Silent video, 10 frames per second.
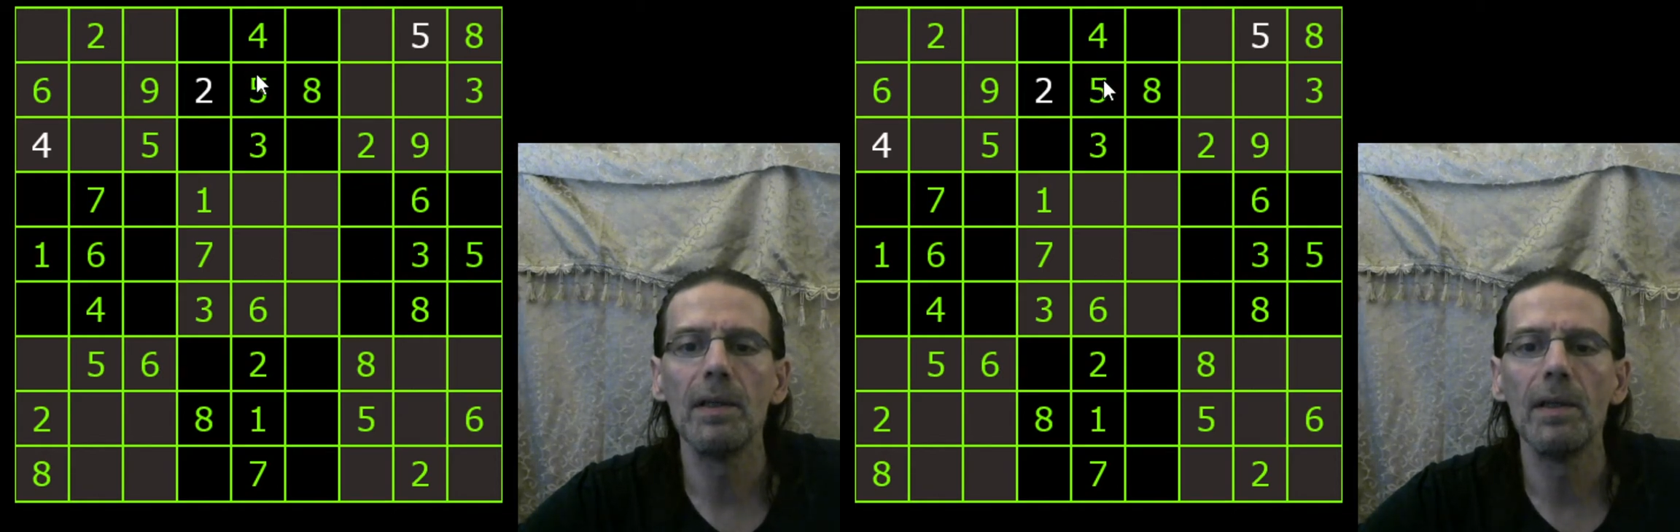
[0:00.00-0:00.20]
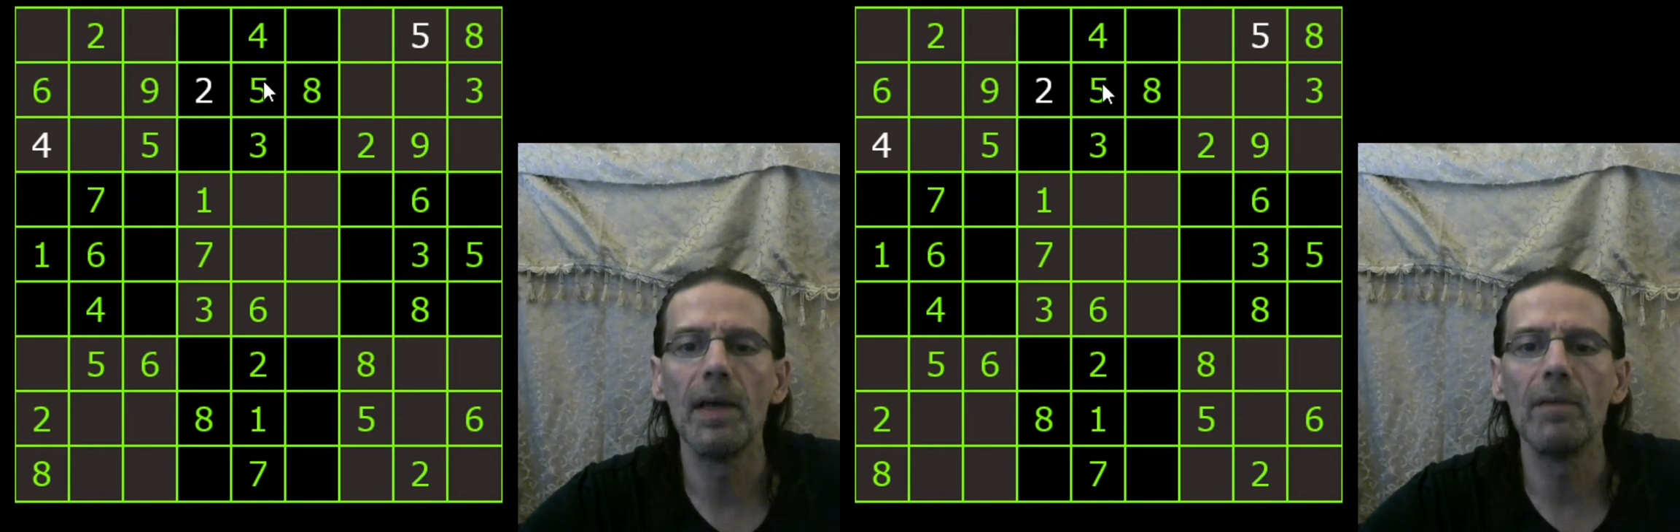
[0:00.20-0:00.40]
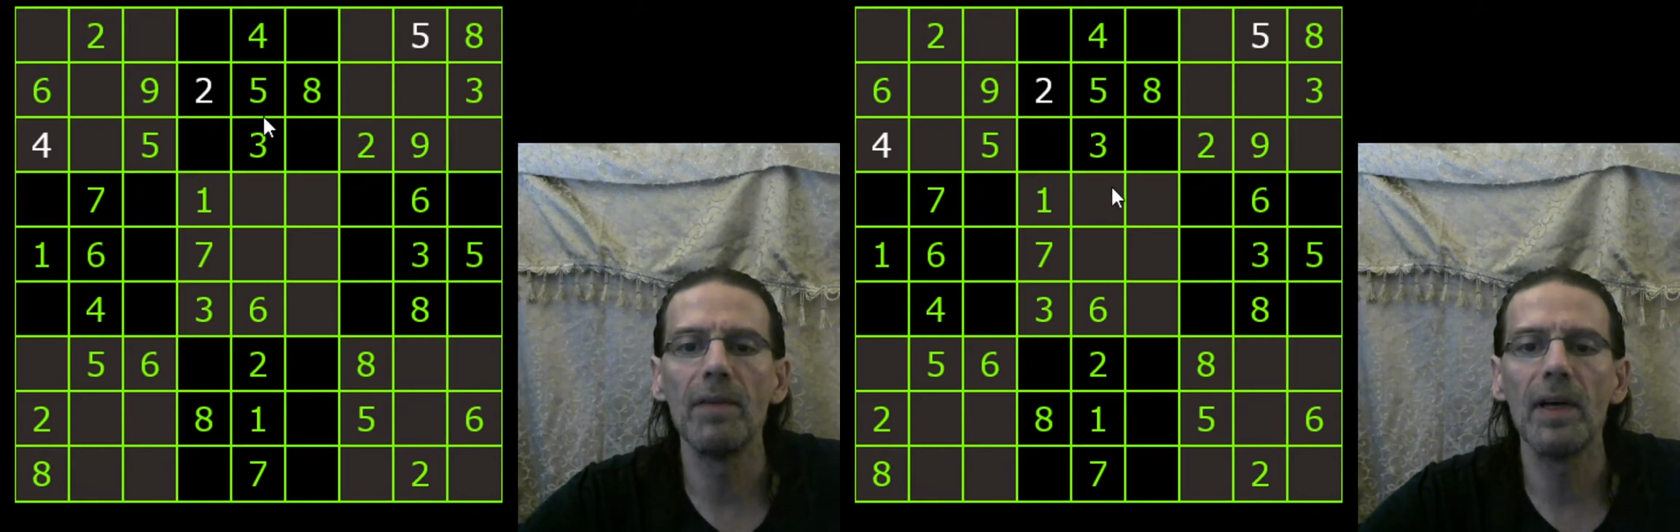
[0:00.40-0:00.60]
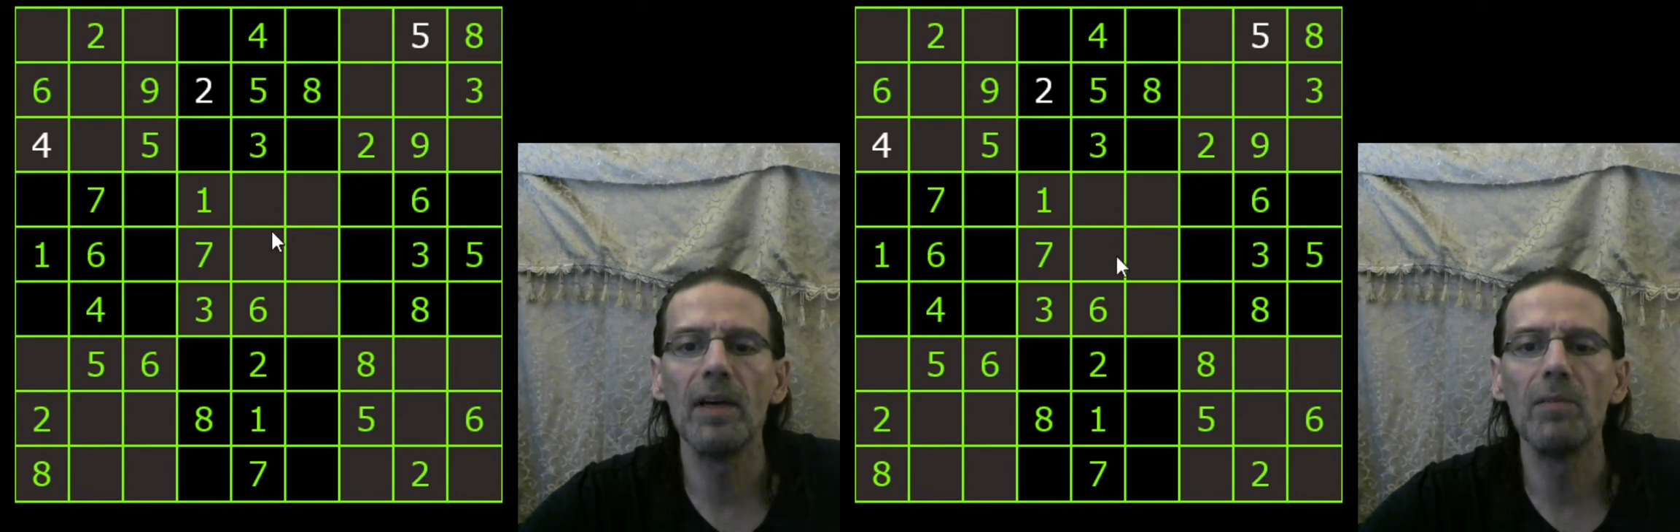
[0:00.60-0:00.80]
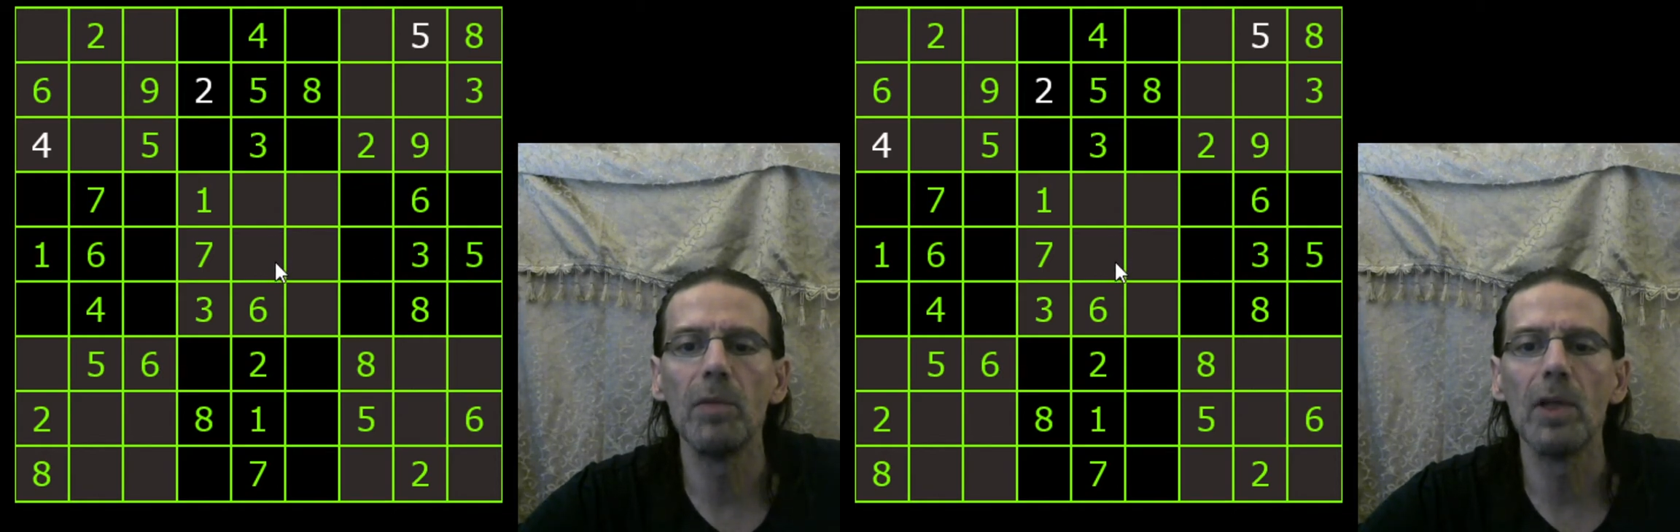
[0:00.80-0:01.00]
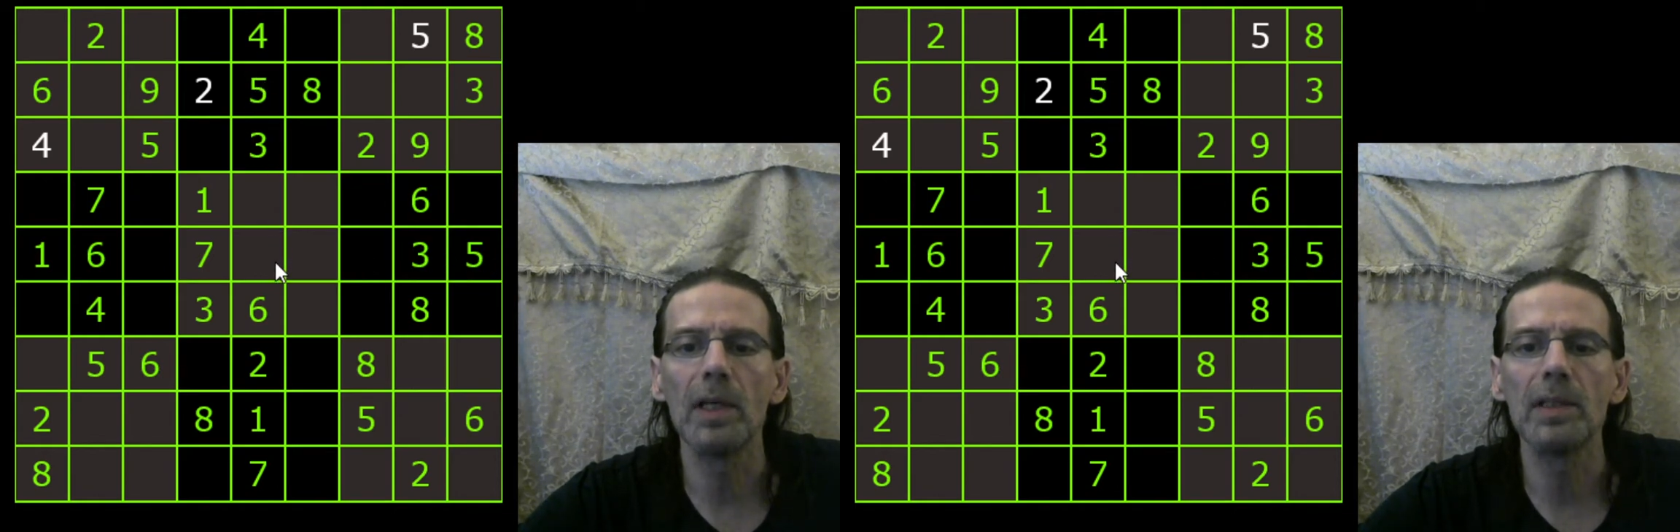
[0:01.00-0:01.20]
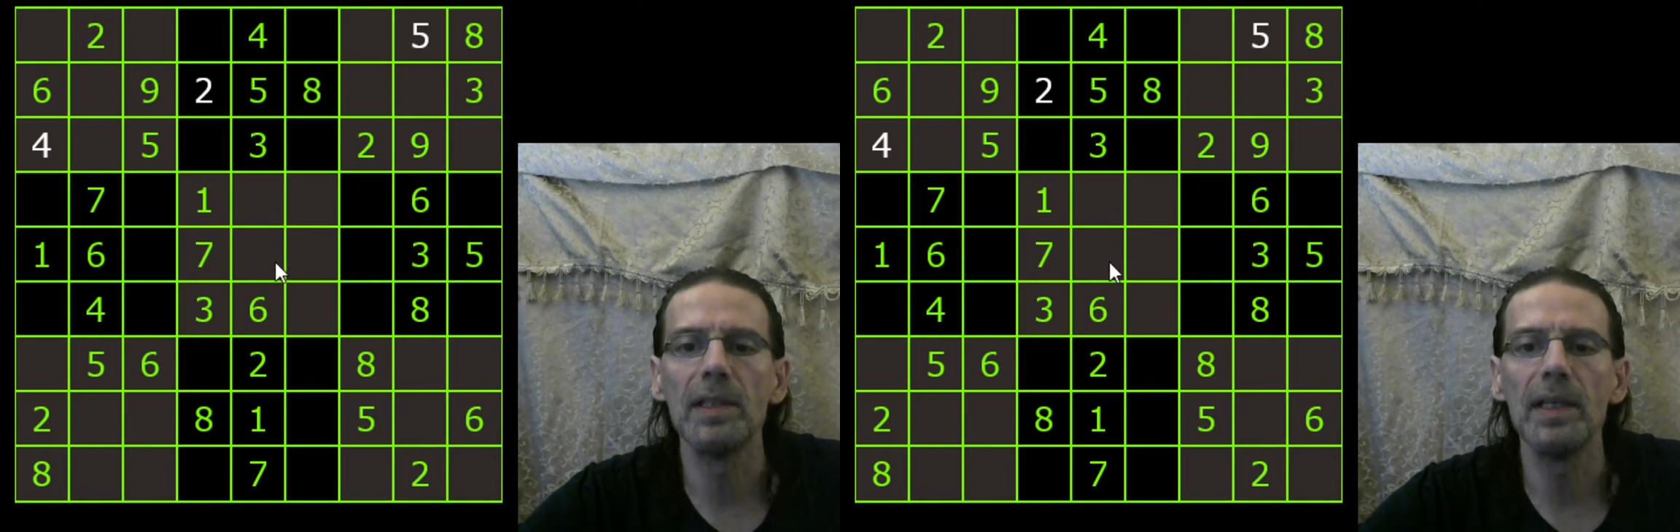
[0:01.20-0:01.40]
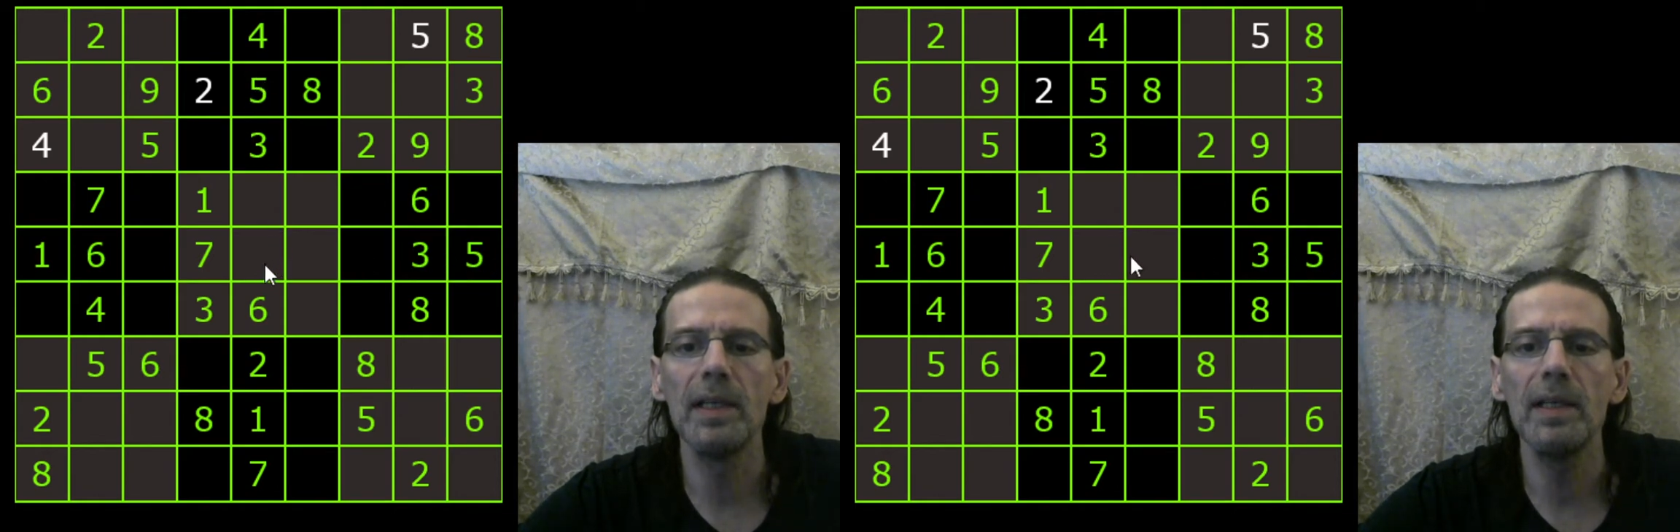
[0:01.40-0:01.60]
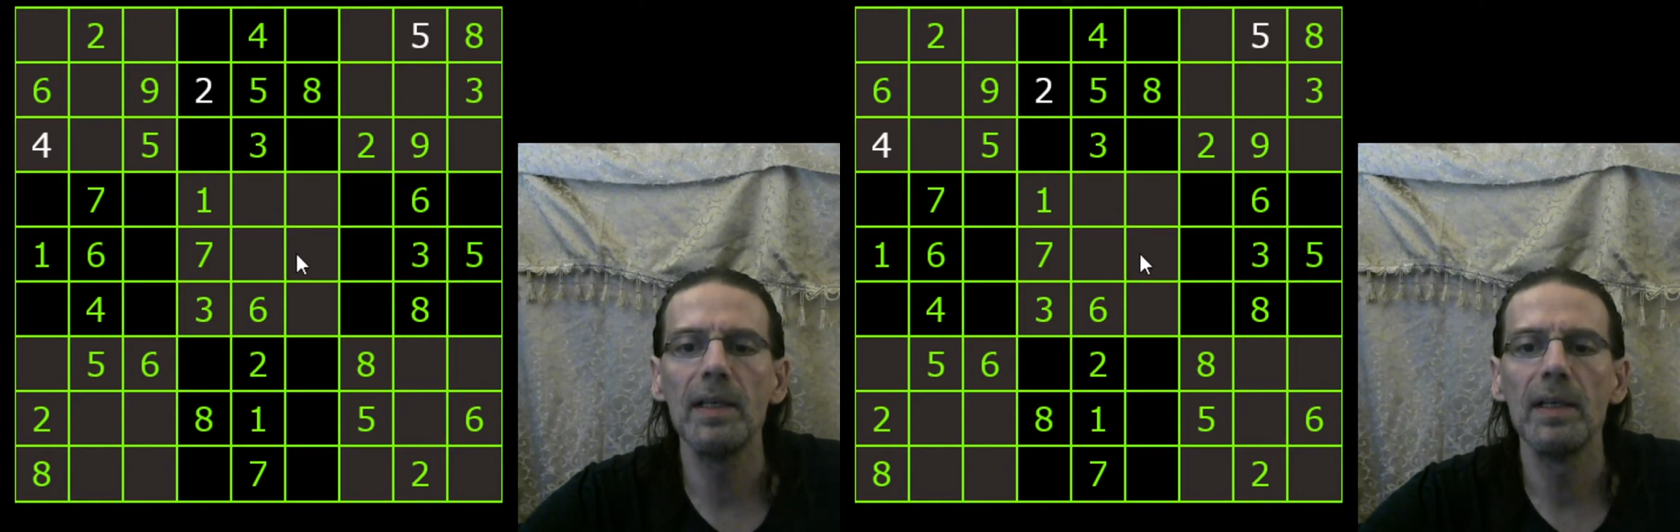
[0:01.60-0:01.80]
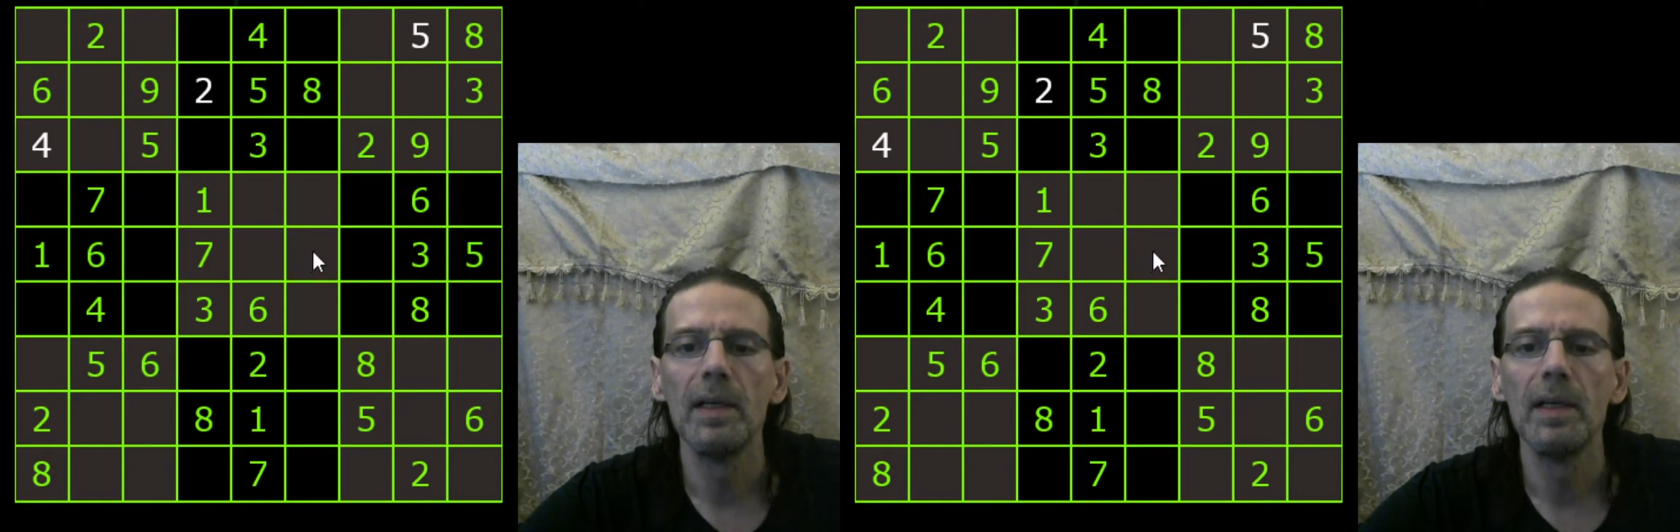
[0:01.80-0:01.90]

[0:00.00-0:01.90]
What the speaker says: That 5 blocks there,